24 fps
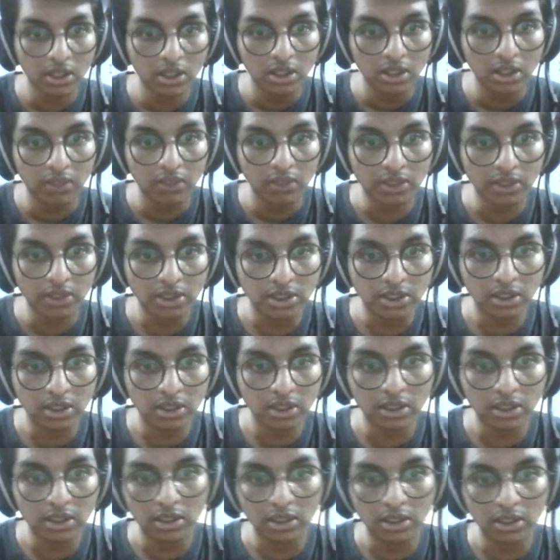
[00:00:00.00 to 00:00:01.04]
which is
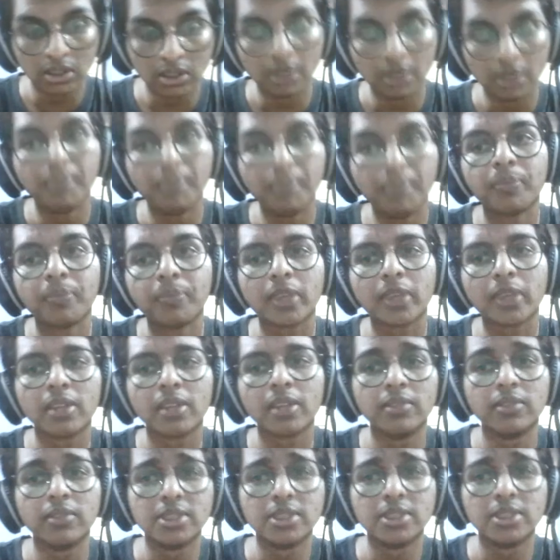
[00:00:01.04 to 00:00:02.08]

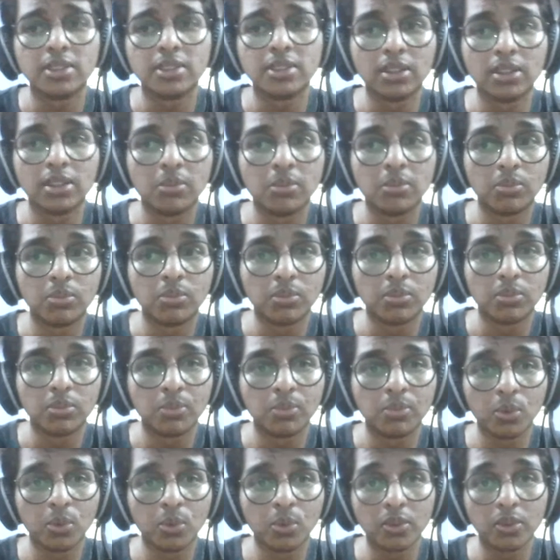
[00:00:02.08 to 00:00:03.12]
the
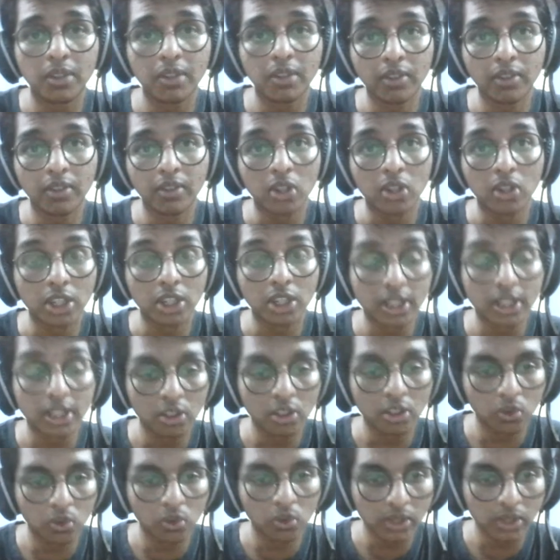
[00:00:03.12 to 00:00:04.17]
port that we have connected it
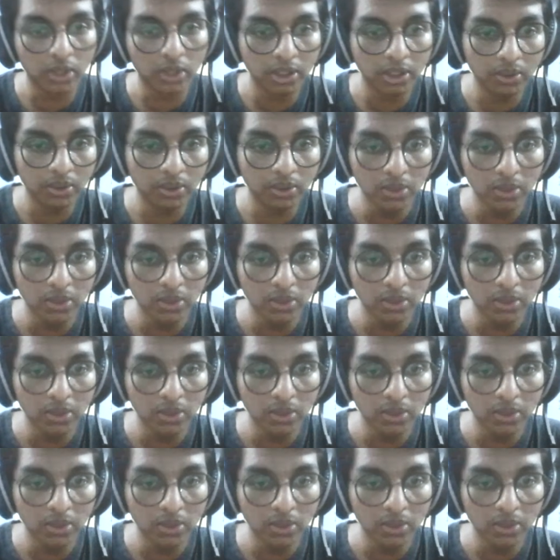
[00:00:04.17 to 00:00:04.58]
already to.